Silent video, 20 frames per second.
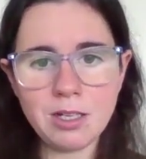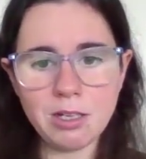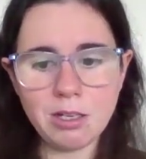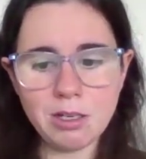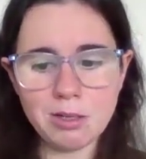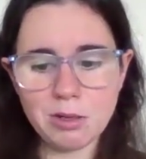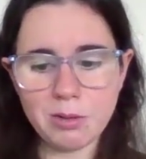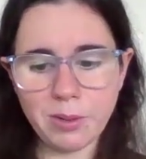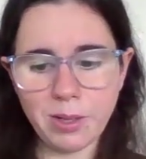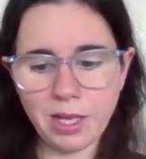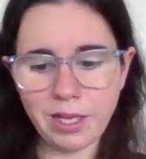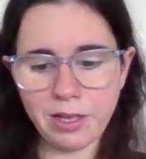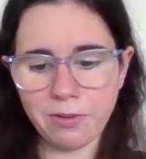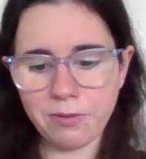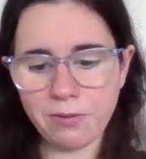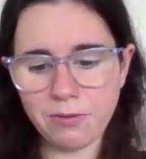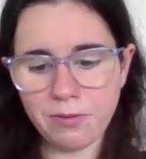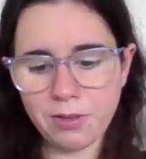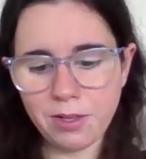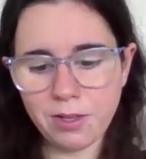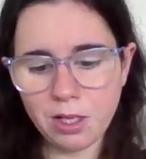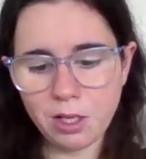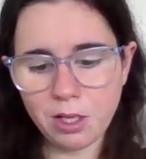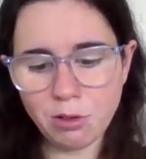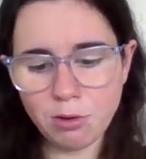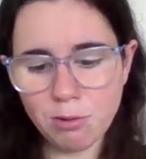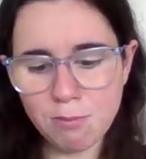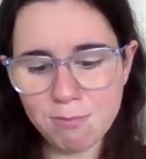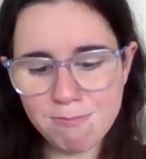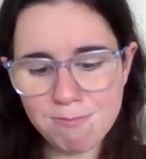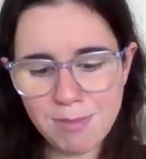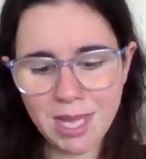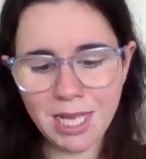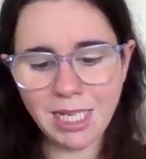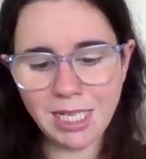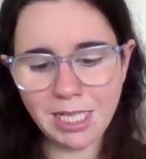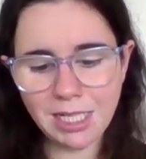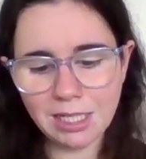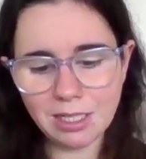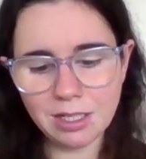you know, if your
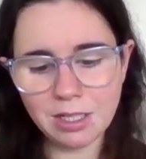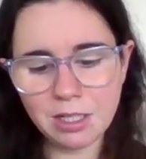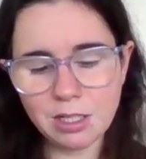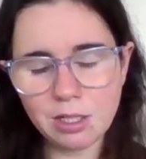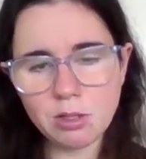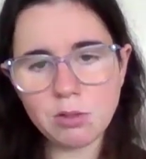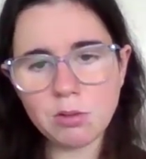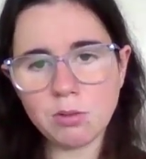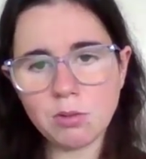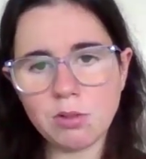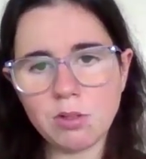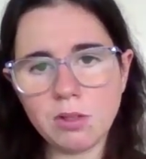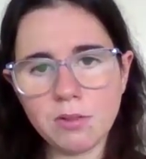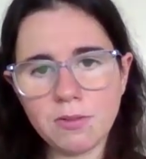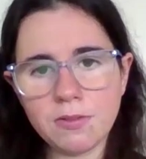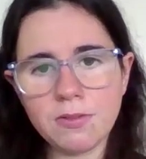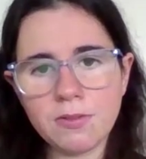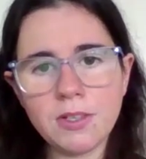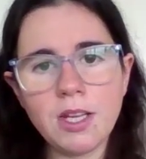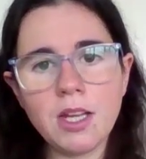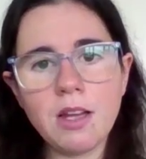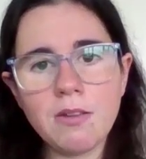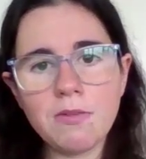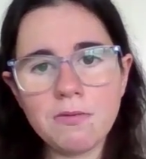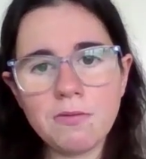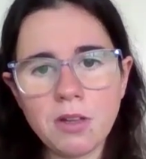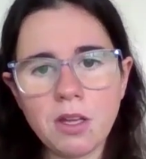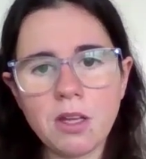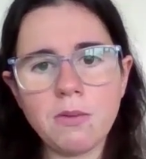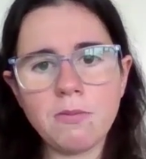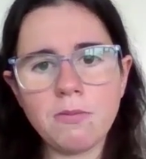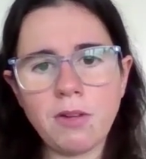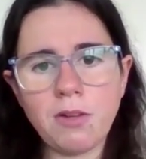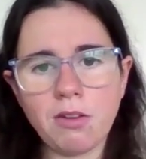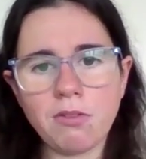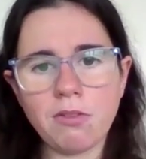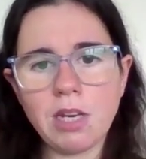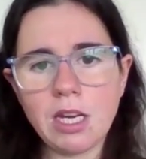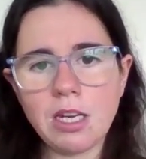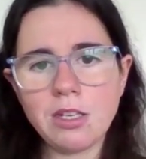main sort of firm
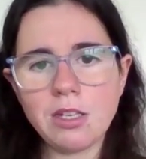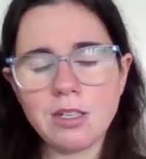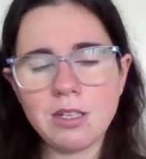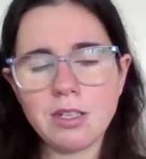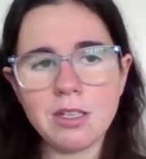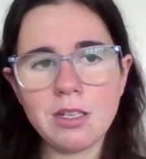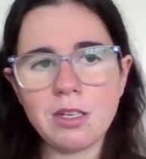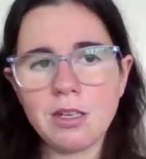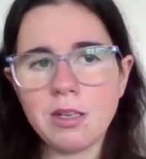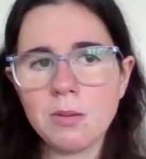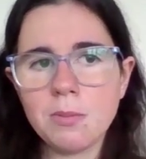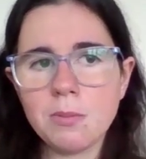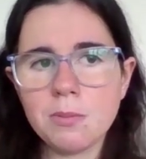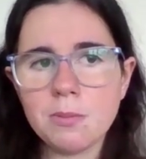foundation,